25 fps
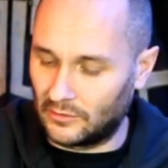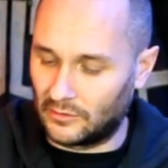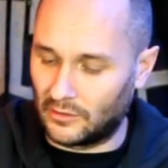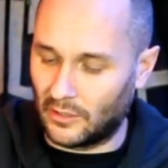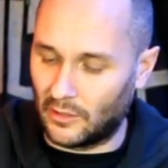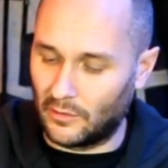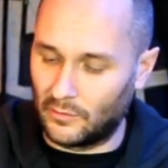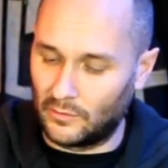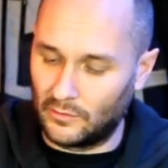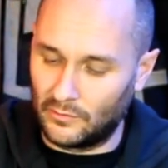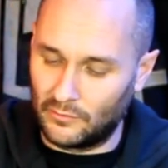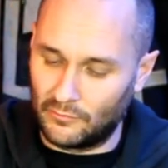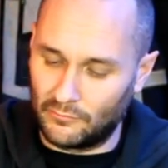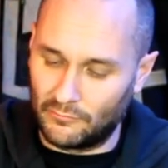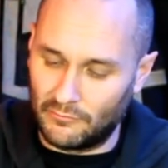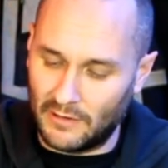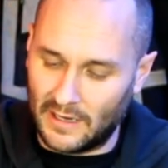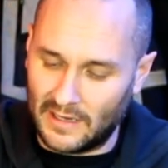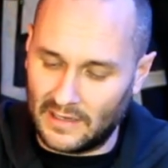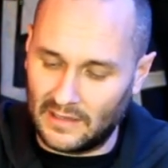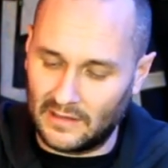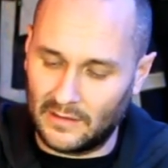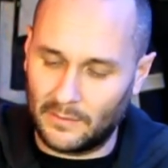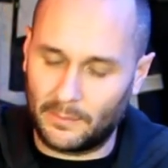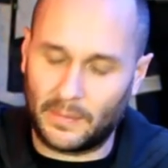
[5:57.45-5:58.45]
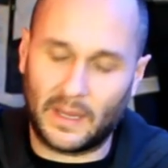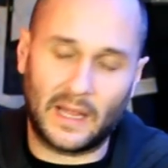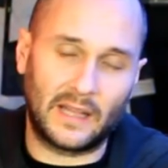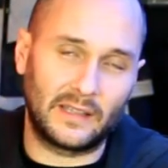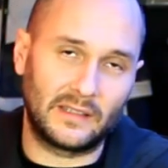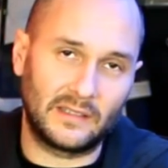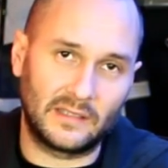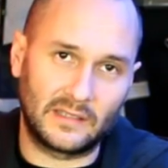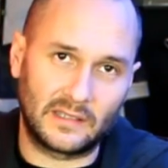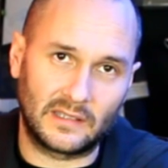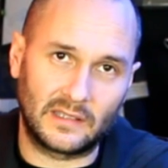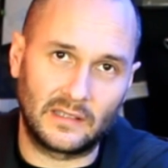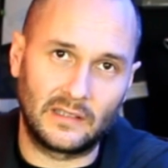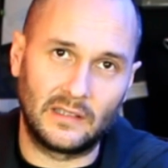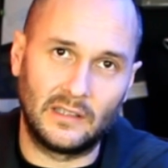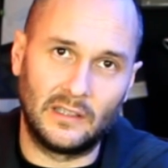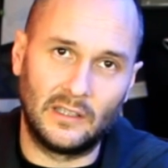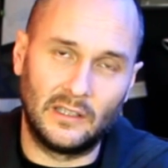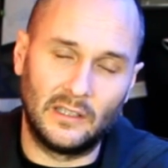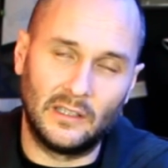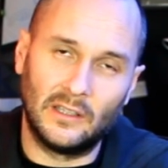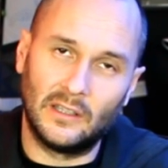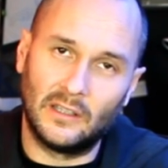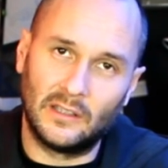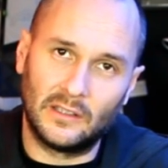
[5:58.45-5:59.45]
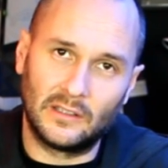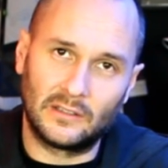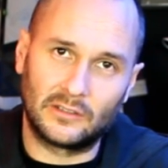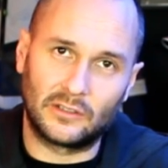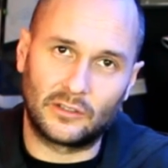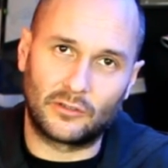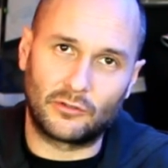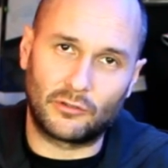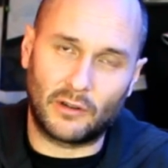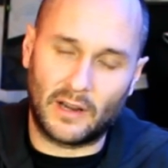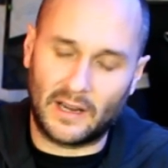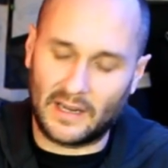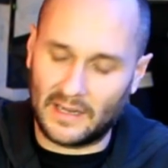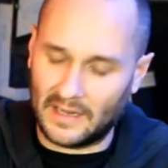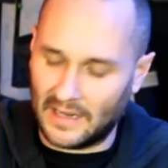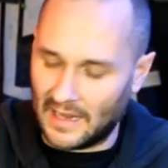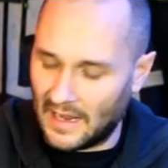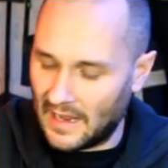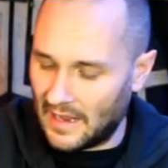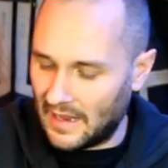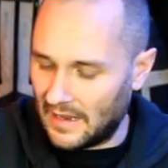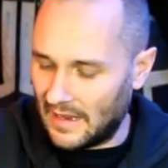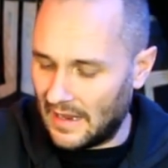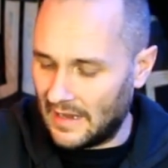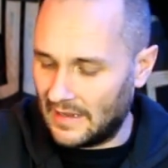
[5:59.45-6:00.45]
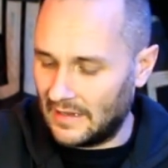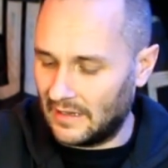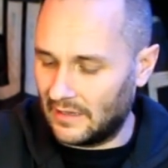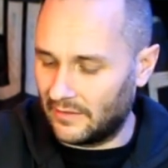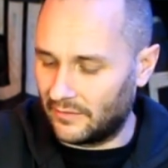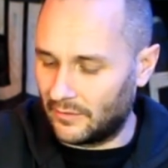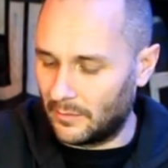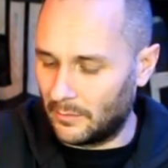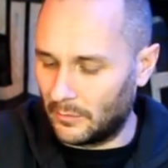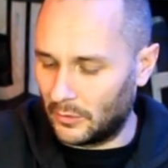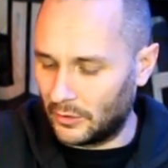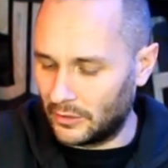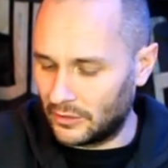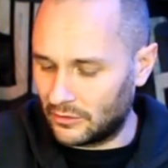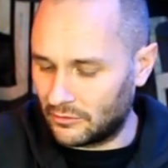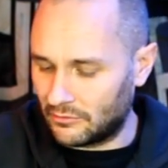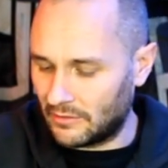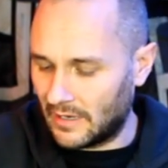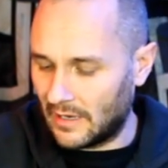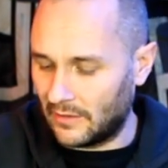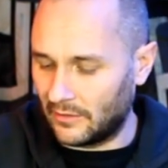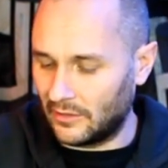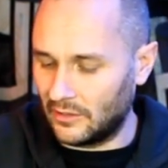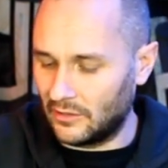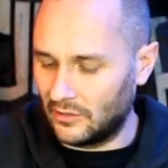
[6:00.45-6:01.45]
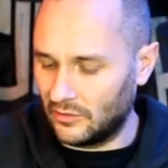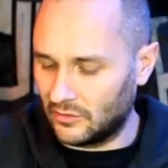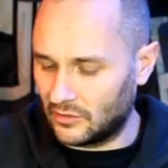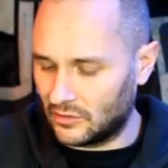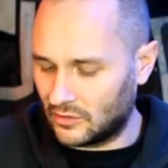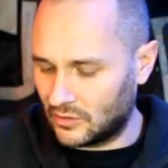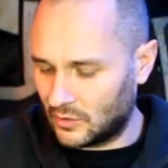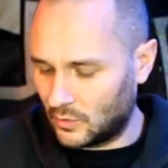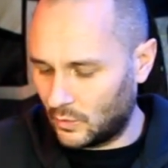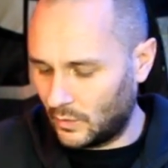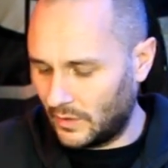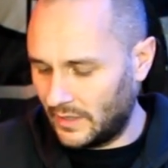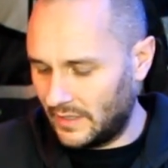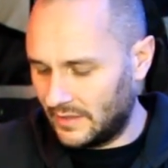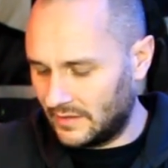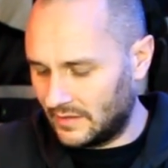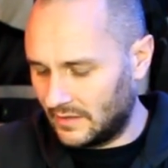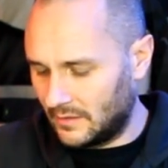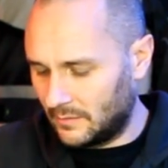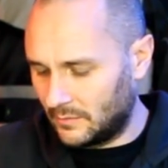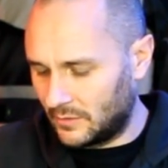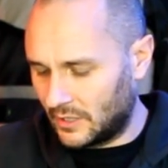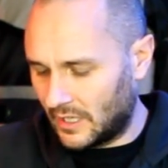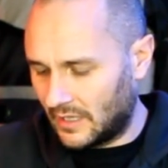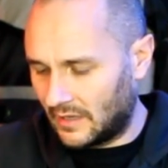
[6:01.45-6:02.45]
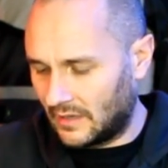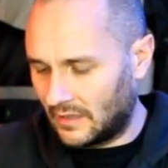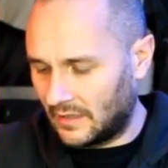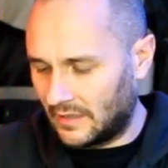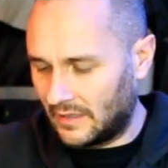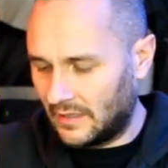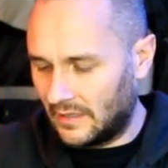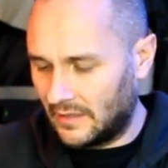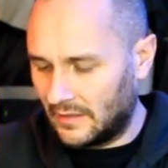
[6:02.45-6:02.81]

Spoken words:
Don't wring the pads to try and get any of the moisture out. You're just squeezing them gently.